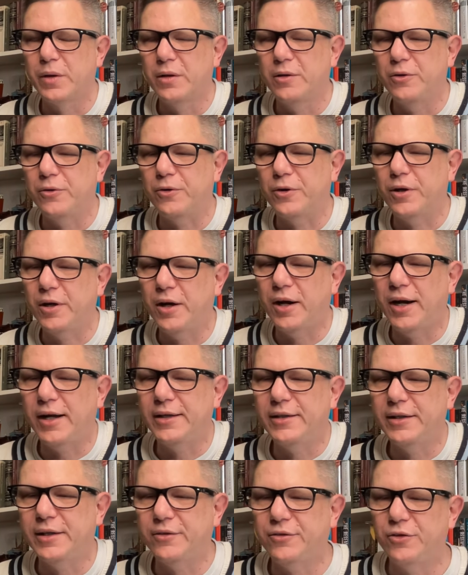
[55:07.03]
Your
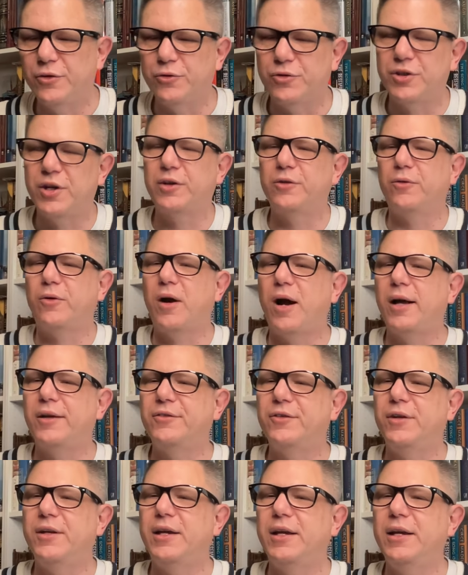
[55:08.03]
kindness, your
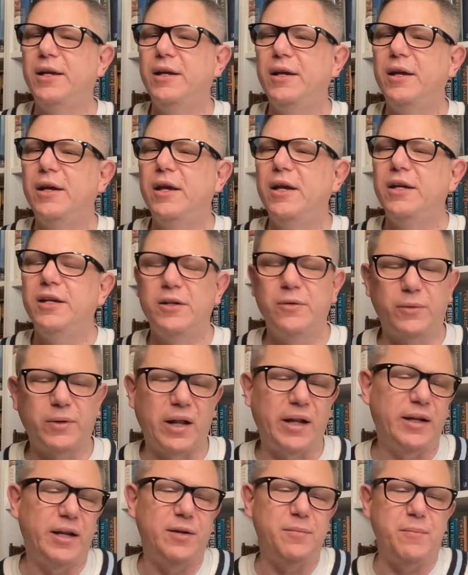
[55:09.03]
generosity. You know what
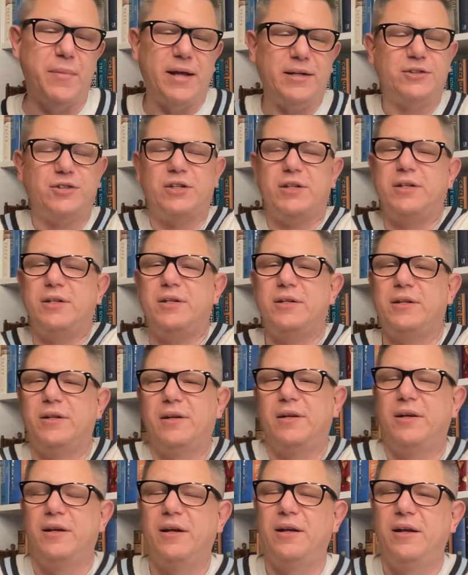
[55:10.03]
I didn't mention?
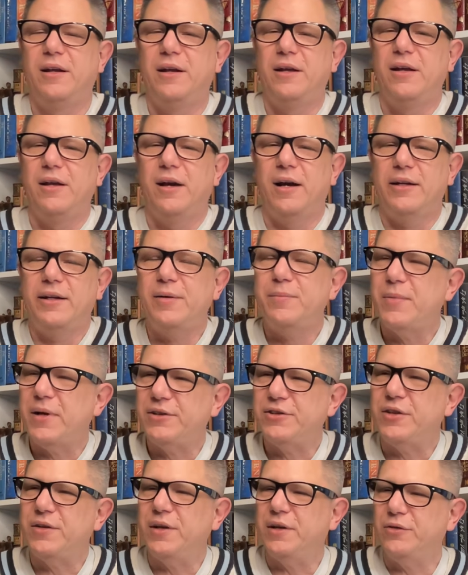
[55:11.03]
I didn't
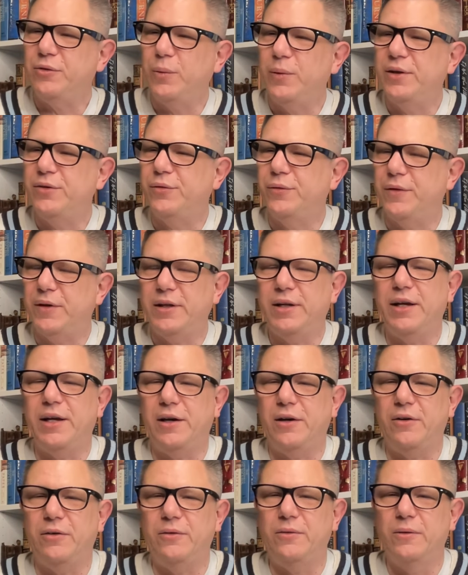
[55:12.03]
mention this week's
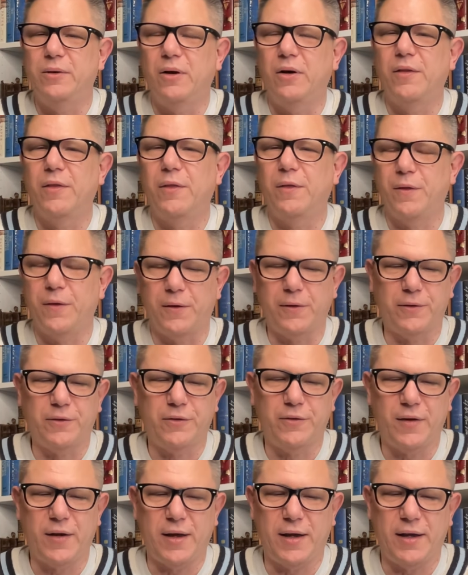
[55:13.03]
video on
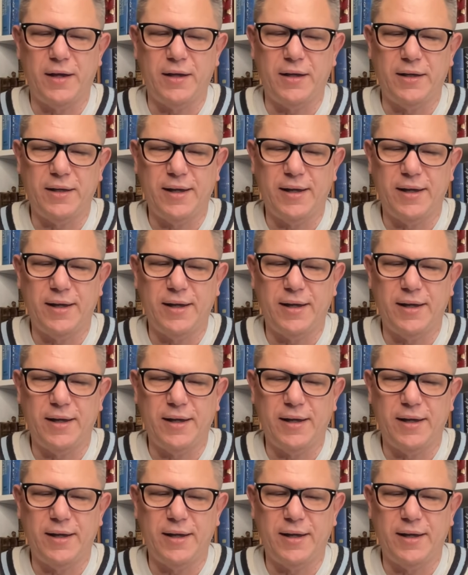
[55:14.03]
Thursday.